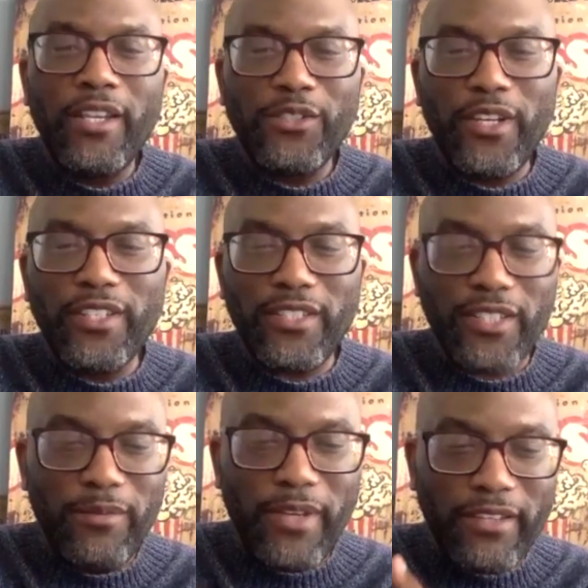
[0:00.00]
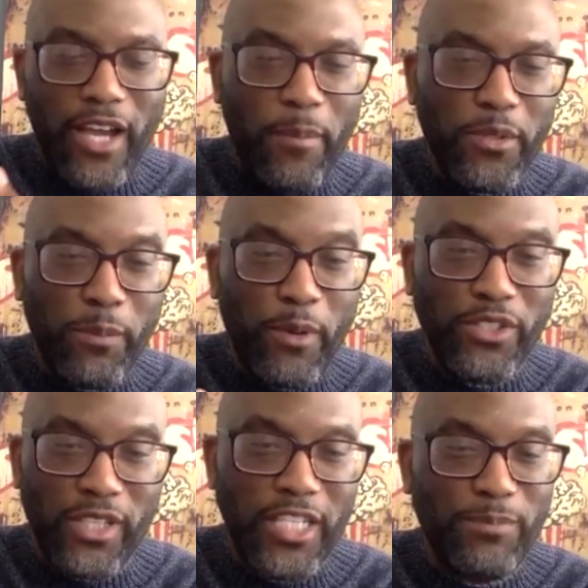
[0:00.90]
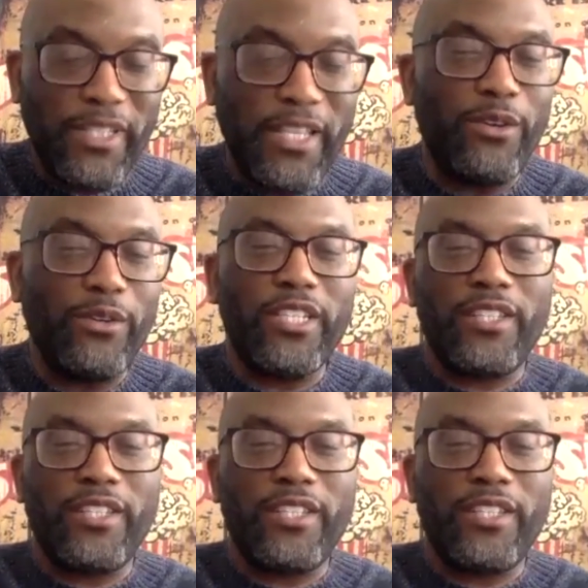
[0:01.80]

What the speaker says: So there's a scene that the couple's supposed to kiss, but they don't kiss.